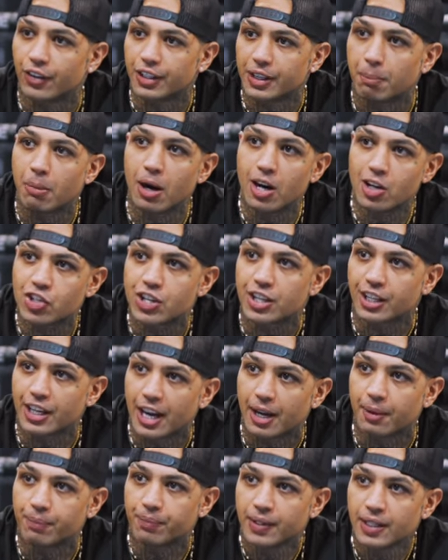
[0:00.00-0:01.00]
in the boxing
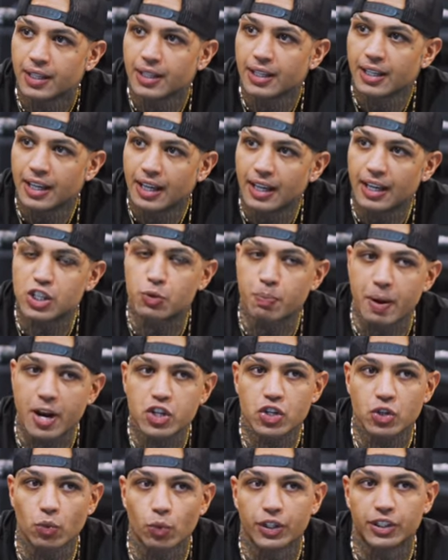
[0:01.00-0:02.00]
game,
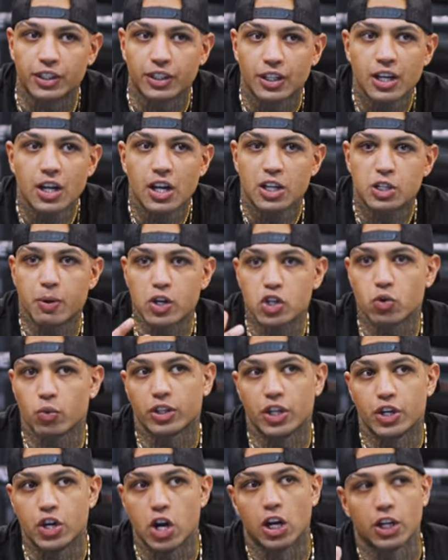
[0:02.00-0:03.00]
especially with, especially with
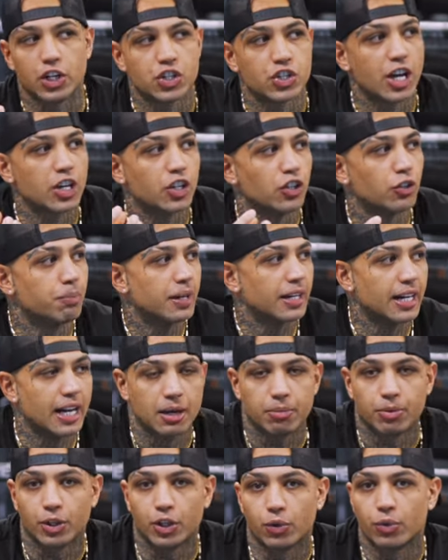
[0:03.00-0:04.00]
the knowledge that you've been
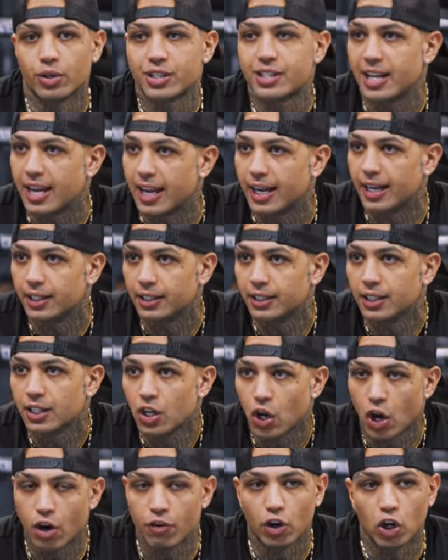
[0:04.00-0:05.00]
able to retain
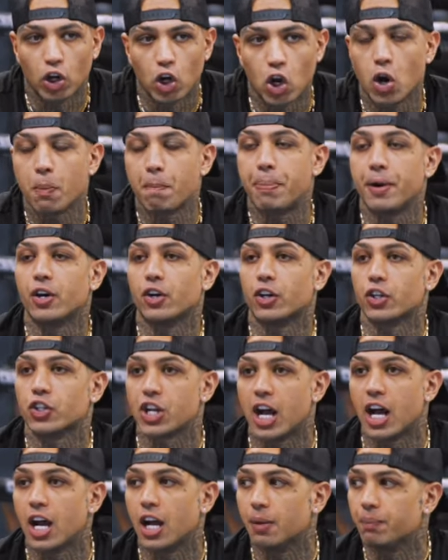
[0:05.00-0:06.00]
over a long period of
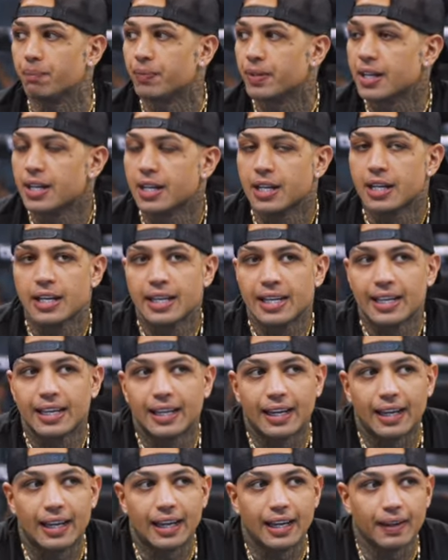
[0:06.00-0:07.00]
time.
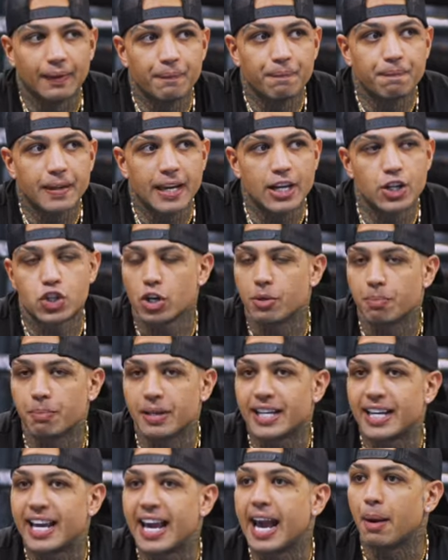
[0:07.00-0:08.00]
It shouldn't be
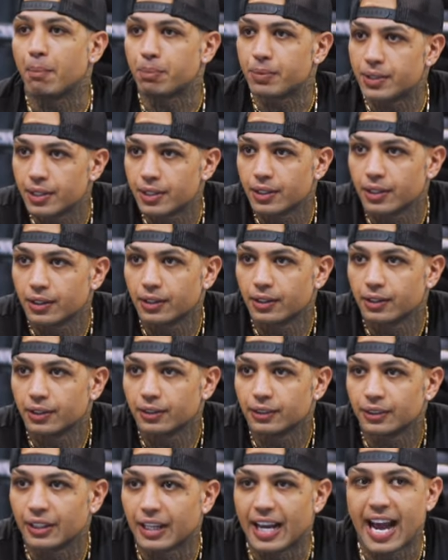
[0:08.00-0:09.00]
kept.
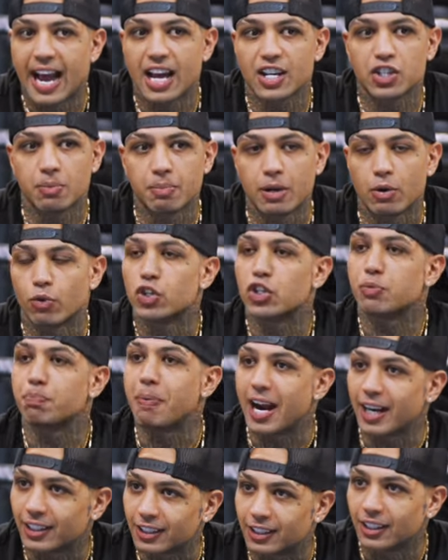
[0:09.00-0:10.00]
It has to be
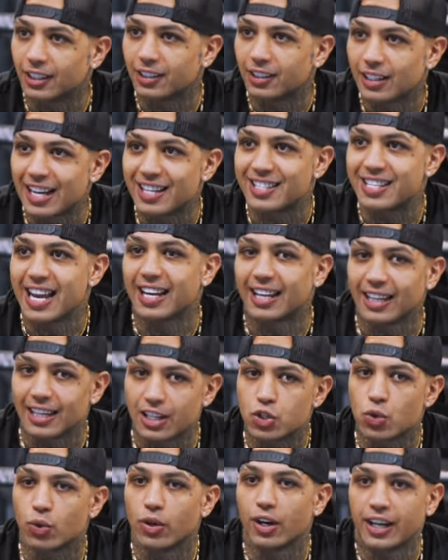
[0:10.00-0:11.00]
respected and taken
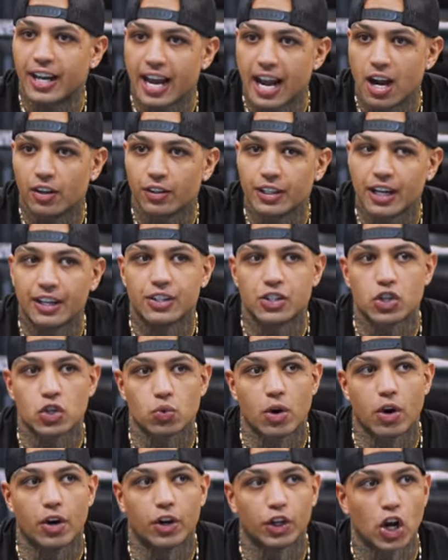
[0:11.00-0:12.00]
into account. And this is
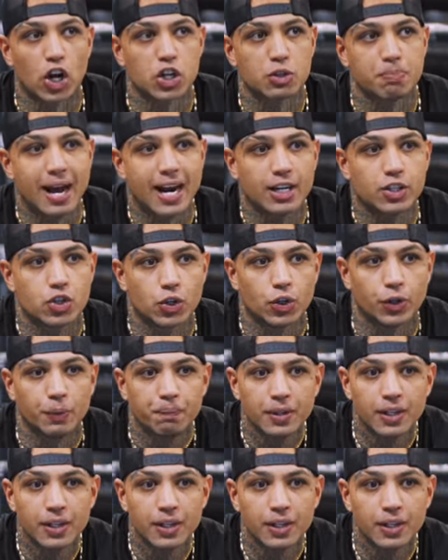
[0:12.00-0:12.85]
where it goes back to